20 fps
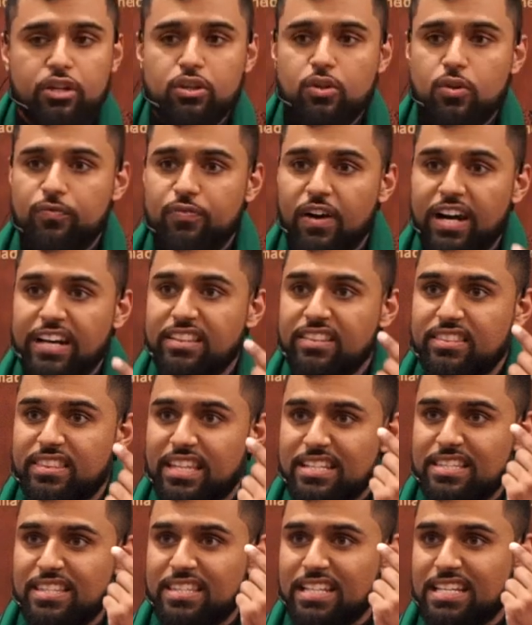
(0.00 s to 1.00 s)
You find
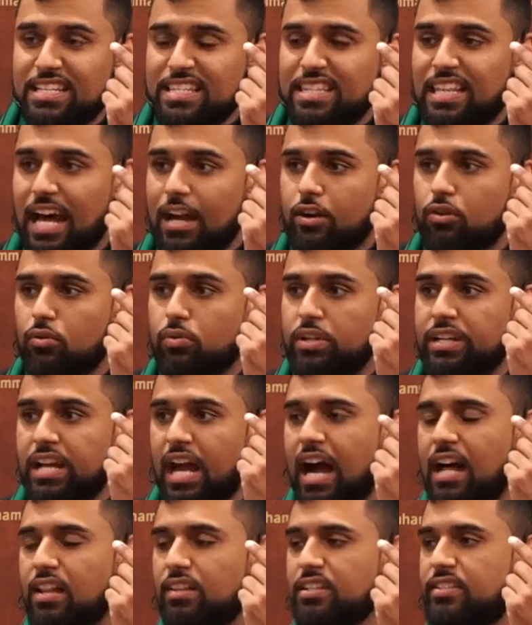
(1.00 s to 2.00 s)
this is that
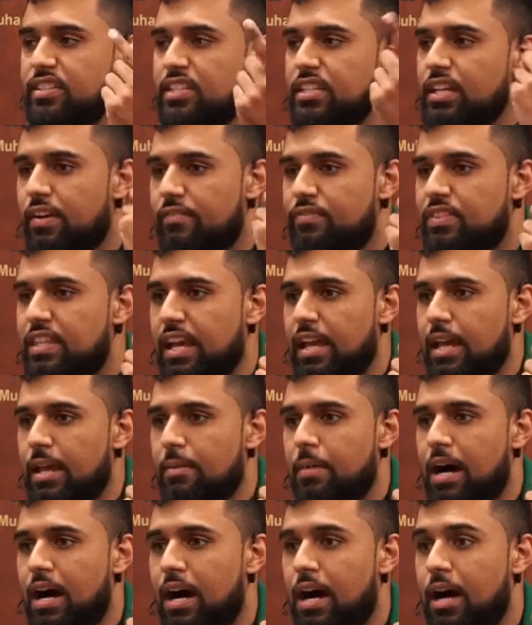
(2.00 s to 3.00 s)
reality of the
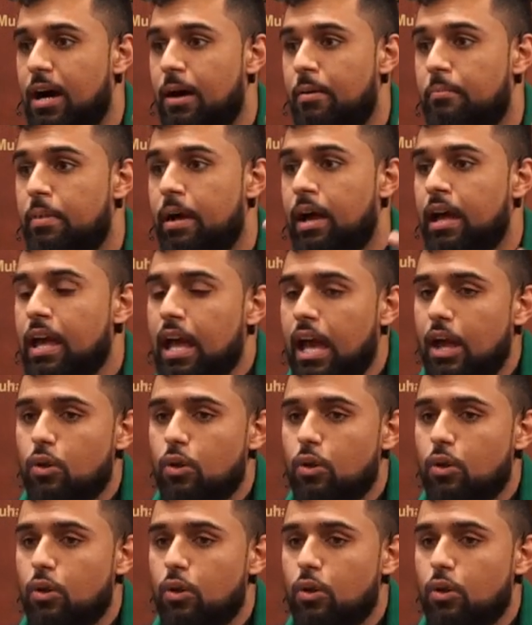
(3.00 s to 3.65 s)
Imam.